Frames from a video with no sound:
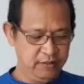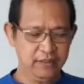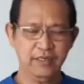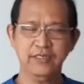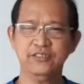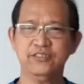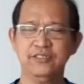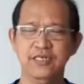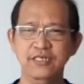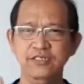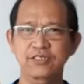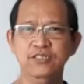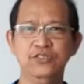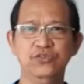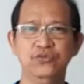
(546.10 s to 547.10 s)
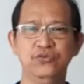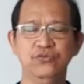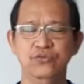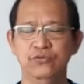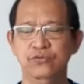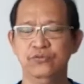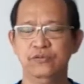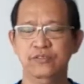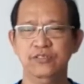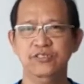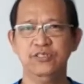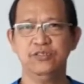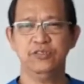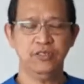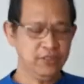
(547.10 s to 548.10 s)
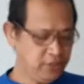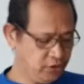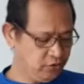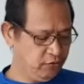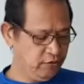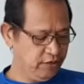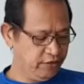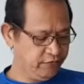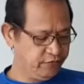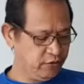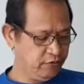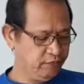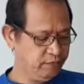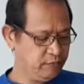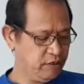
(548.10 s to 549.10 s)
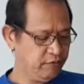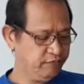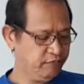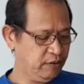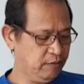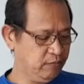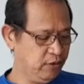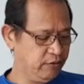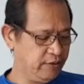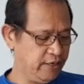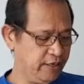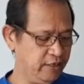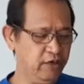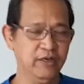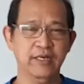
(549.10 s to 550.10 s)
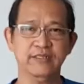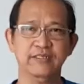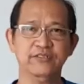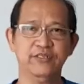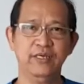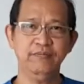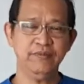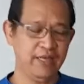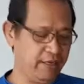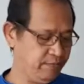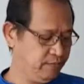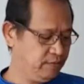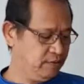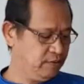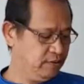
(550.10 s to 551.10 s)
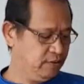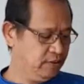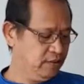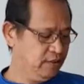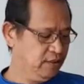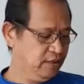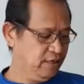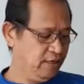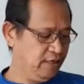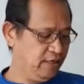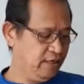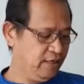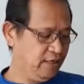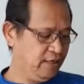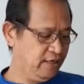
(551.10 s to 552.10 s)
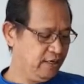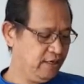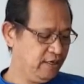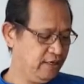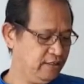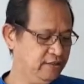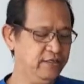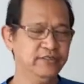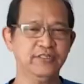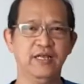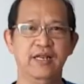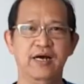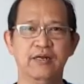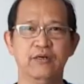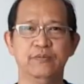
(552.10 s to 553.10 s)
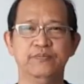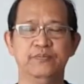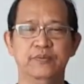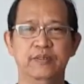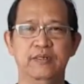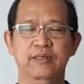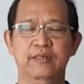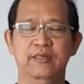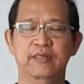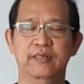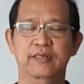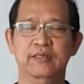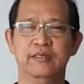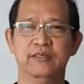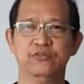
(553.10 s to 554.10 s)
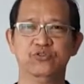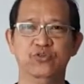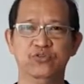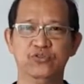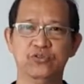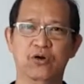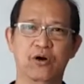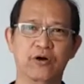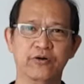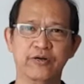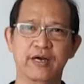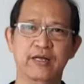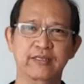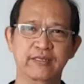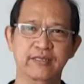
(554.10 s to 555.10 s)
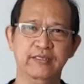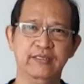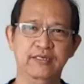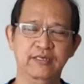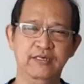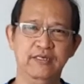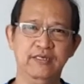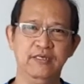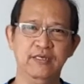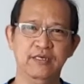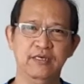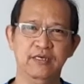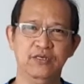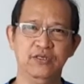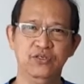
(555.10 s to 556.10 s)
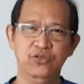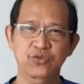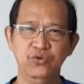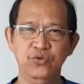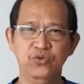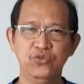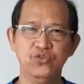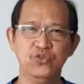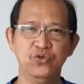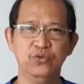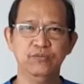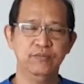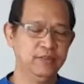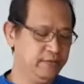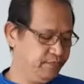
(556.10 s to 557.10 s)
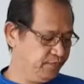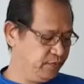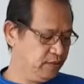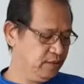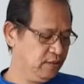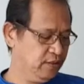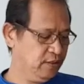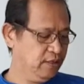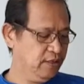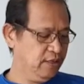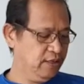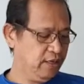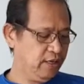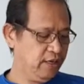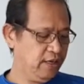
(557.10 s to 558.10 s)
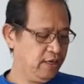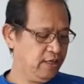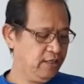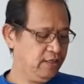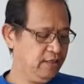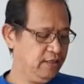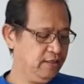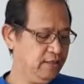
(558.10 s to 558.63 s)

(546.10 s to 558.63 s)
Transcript: It's easy to learn from Filmora, and at the same time, there's a lot of tutorial in the YouTube, and